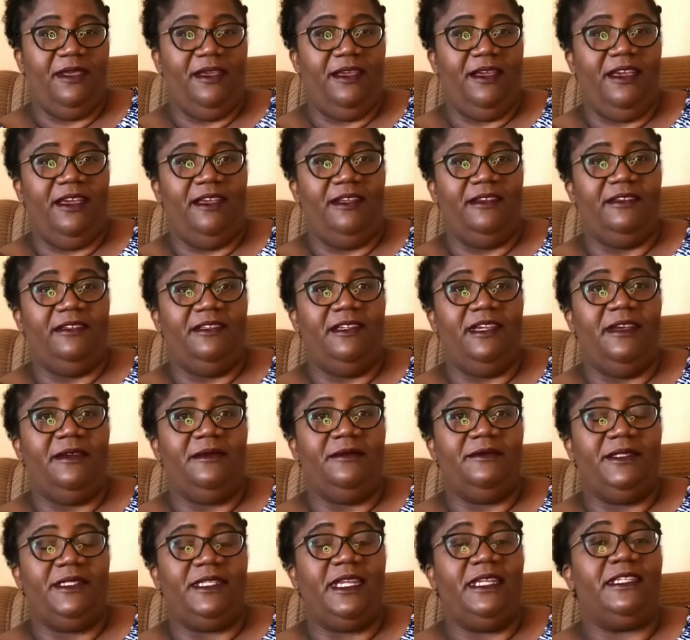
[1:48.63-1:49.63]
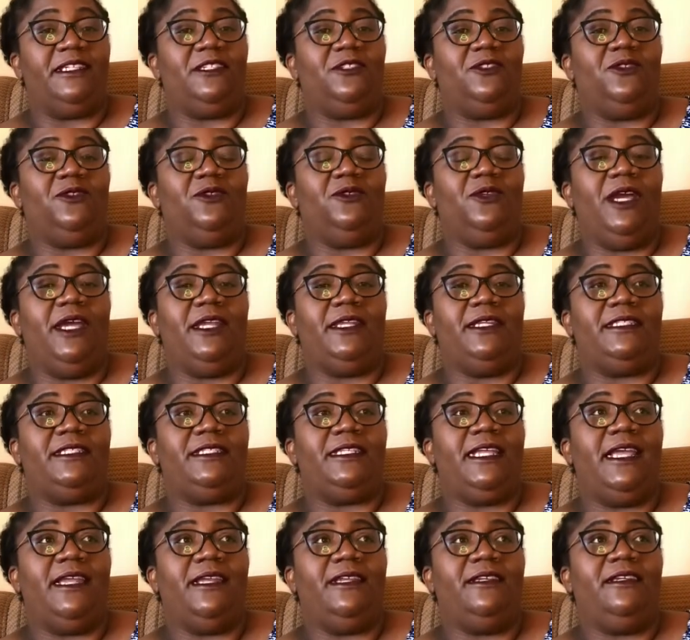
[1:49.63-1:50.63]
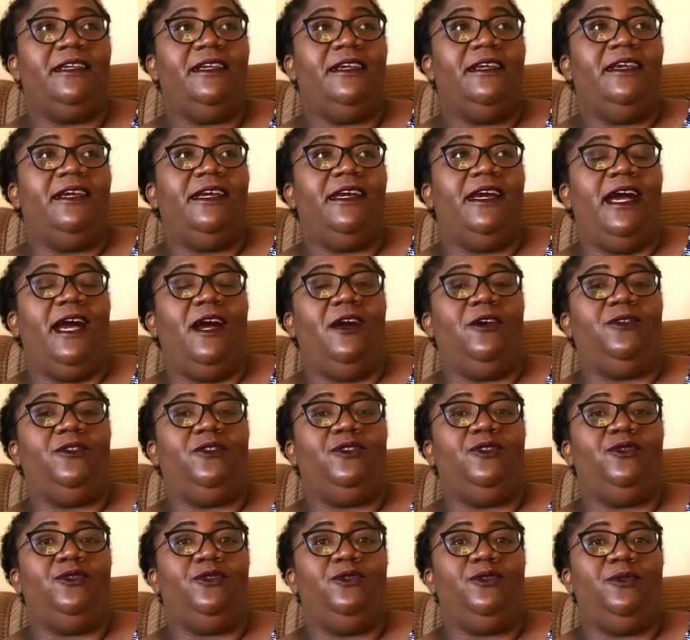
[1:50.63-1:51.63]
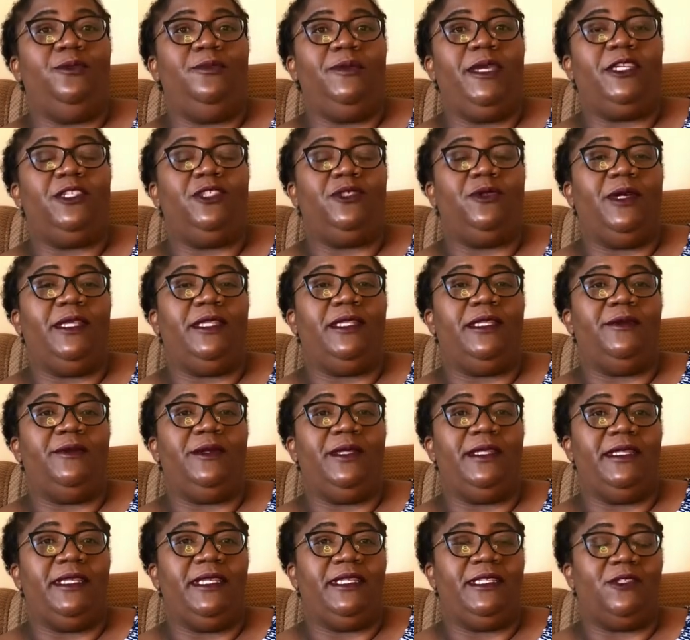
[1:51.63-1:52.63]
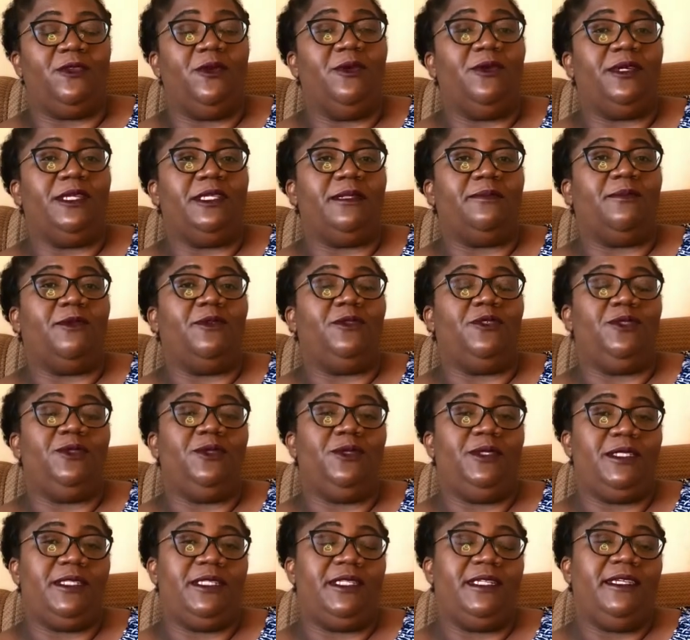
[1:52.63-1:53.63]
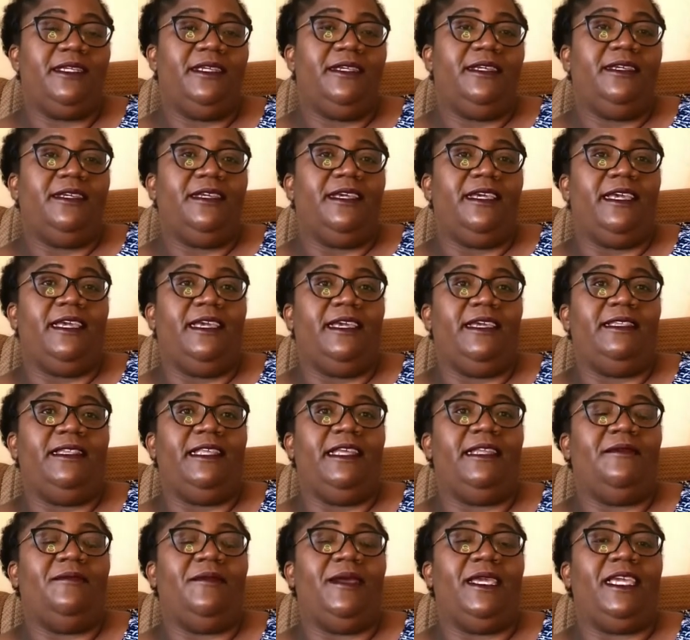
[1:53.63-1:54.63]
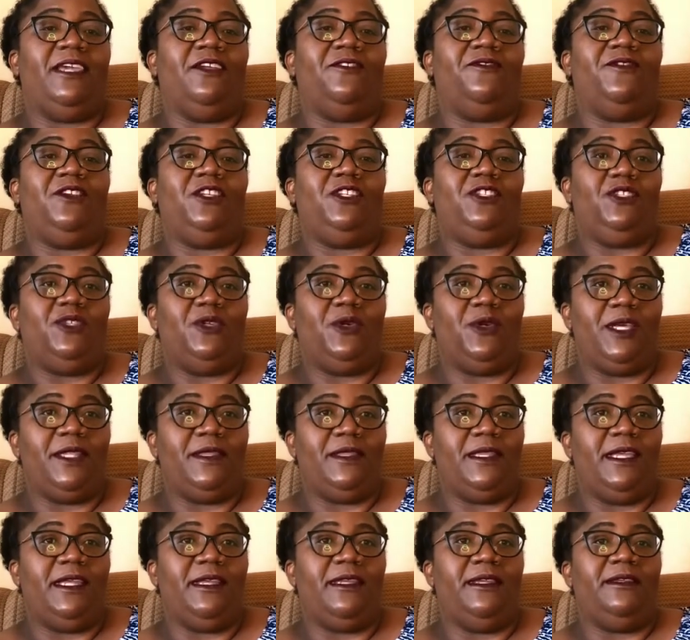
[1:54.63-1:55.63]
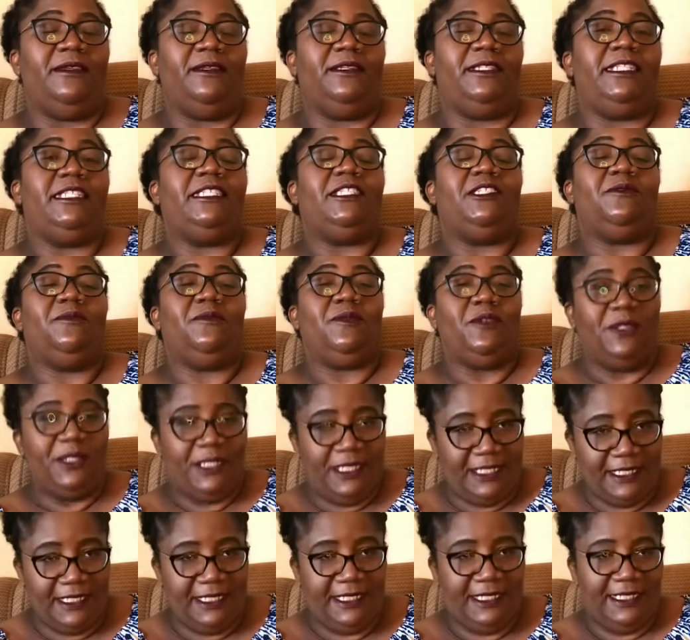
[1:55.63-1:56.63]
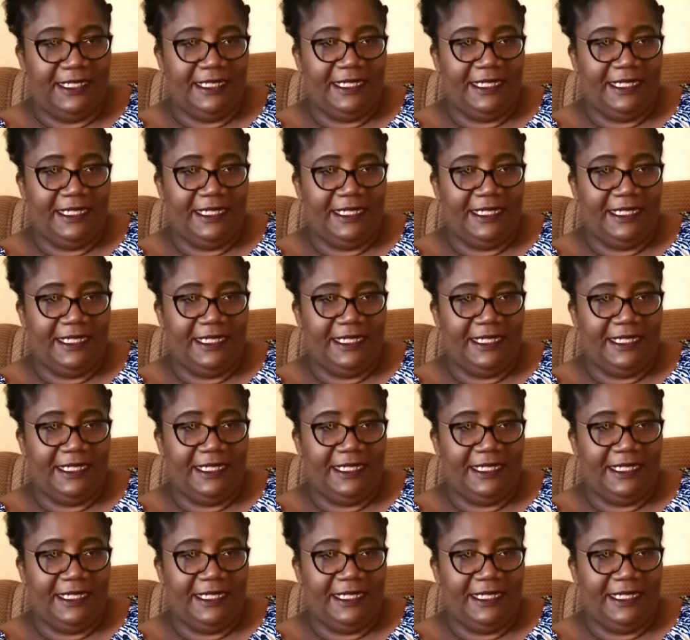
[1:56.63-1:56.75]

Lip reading: And starting to understand how to make sure that when the song is produced, then make a video and then distribute it.